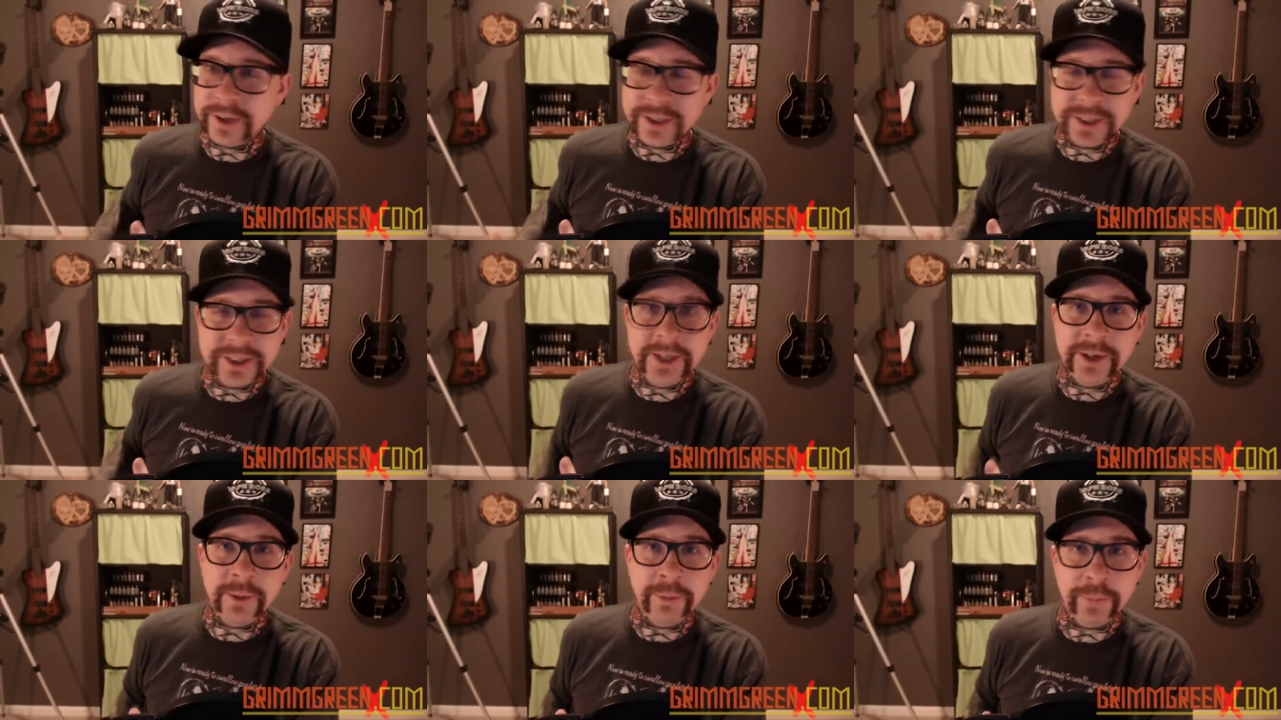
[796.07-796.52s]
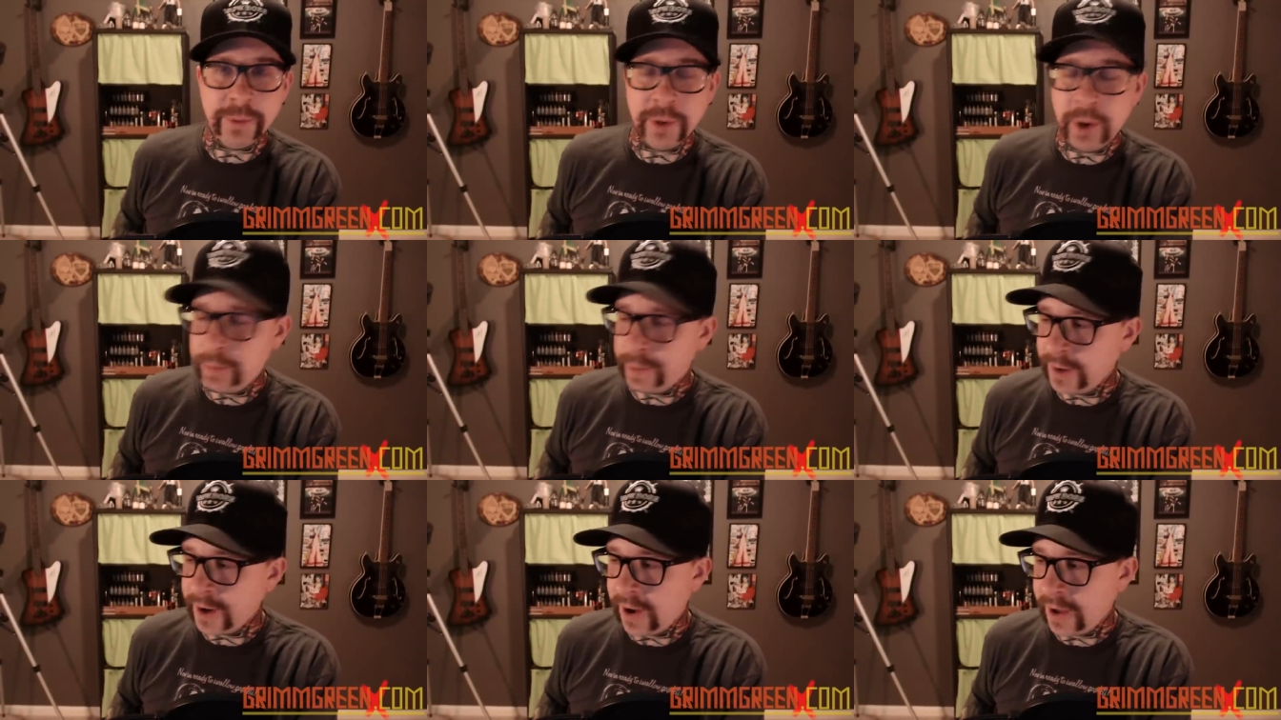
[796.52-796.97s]

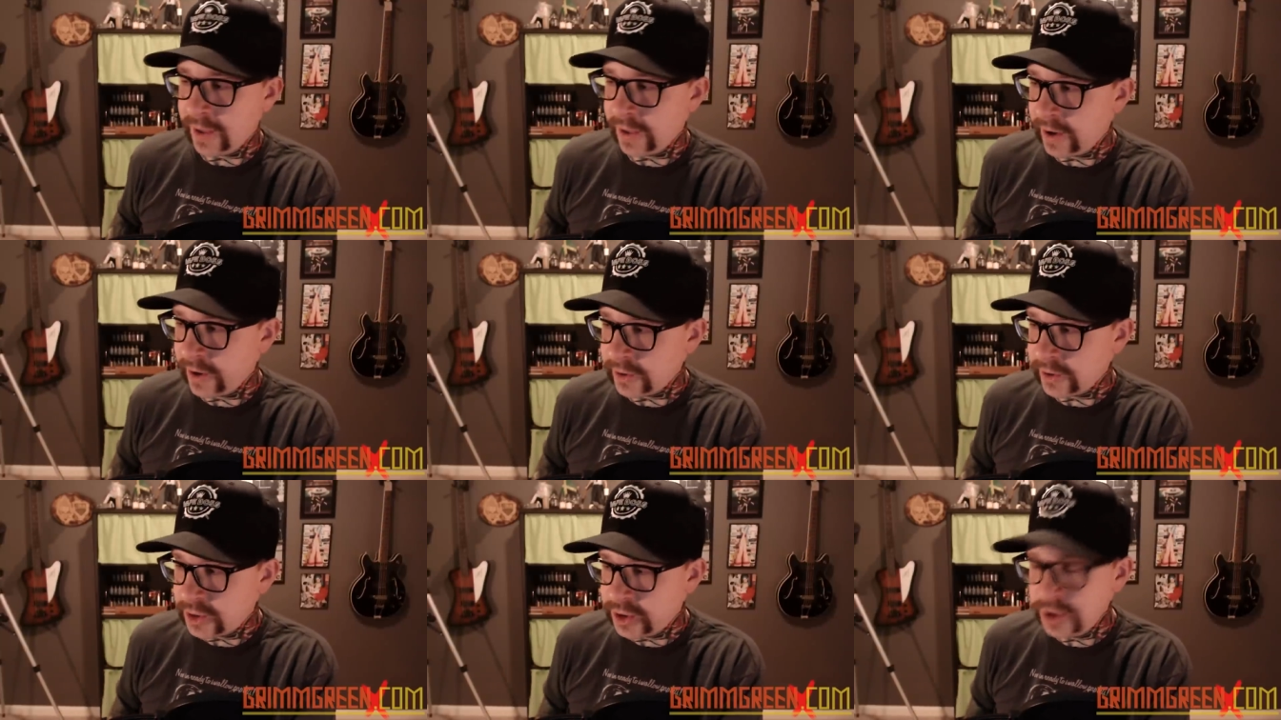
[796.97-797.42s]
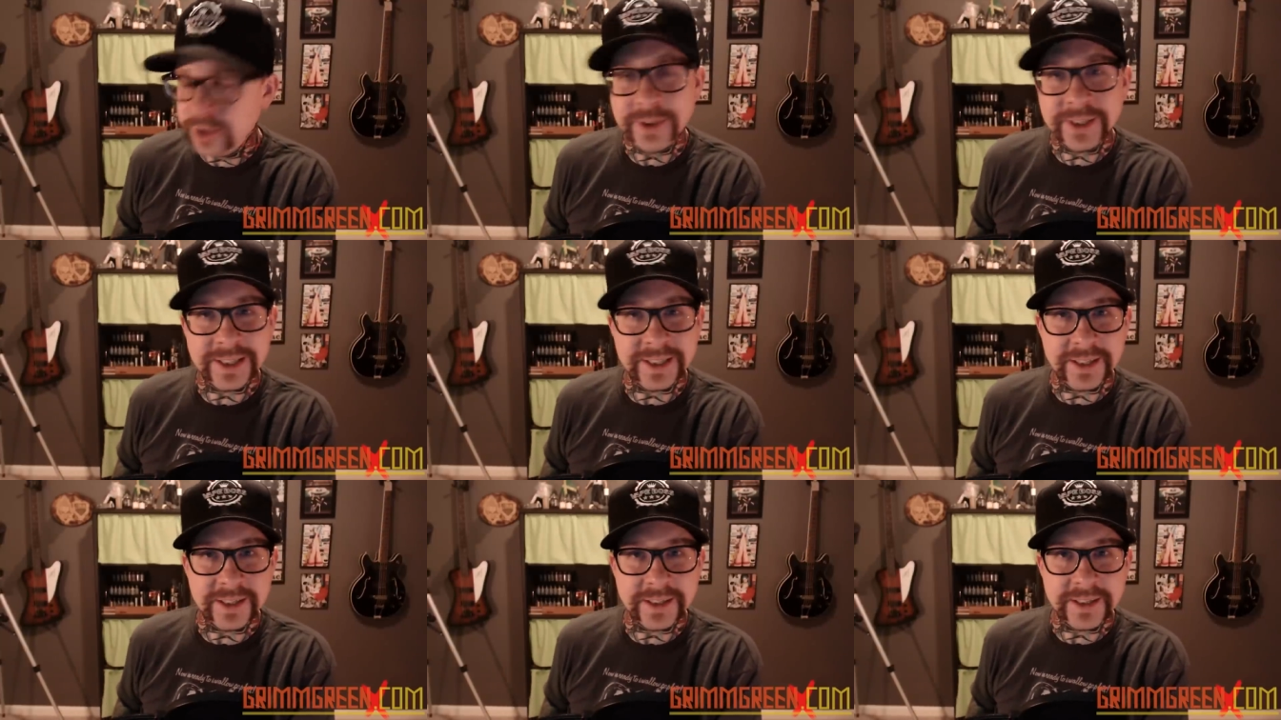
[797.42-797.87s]
acetylpropionyl in our
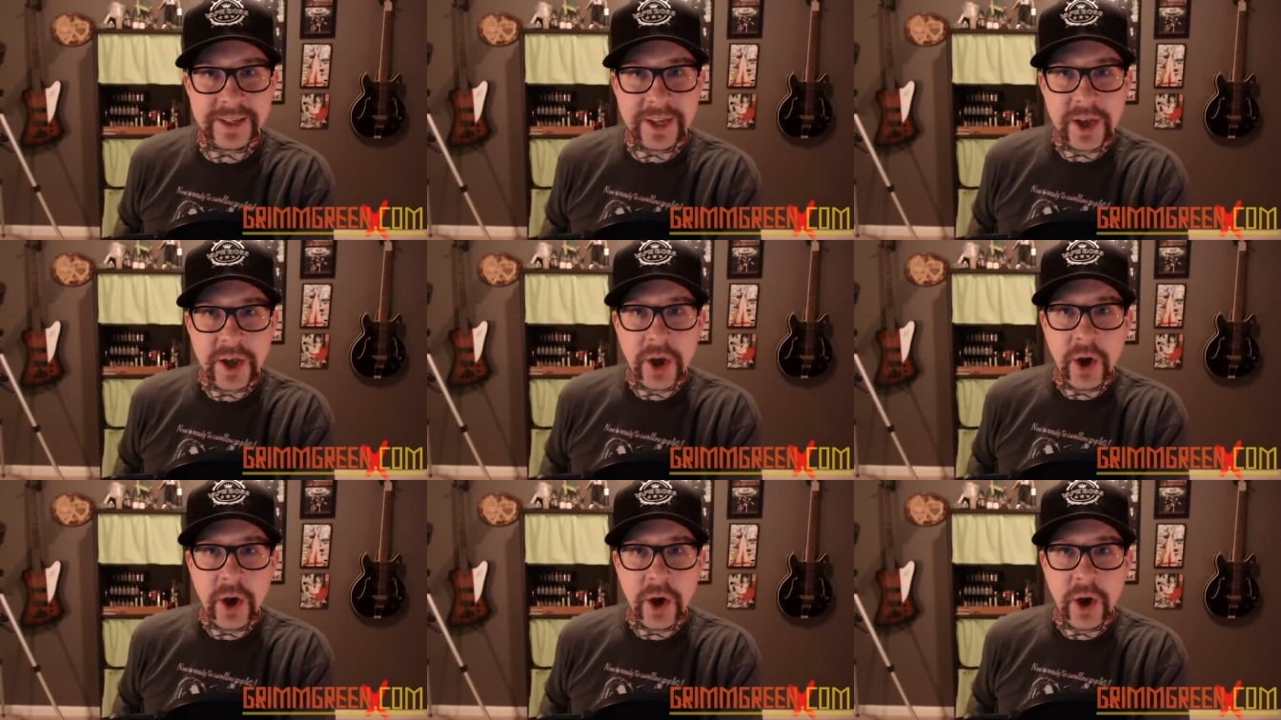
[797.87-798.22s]
juices,